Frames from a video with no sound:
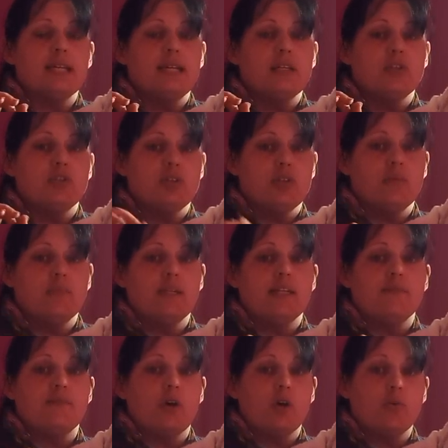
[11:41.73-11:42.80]
in
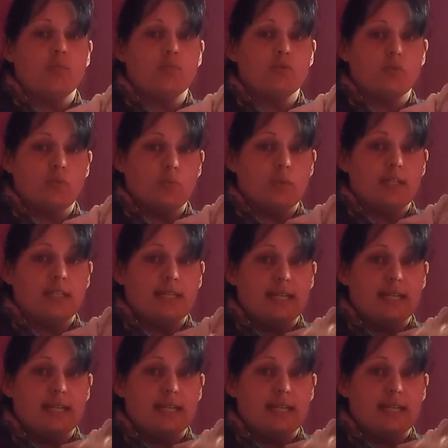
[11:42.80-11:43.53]
Germany for homeschooling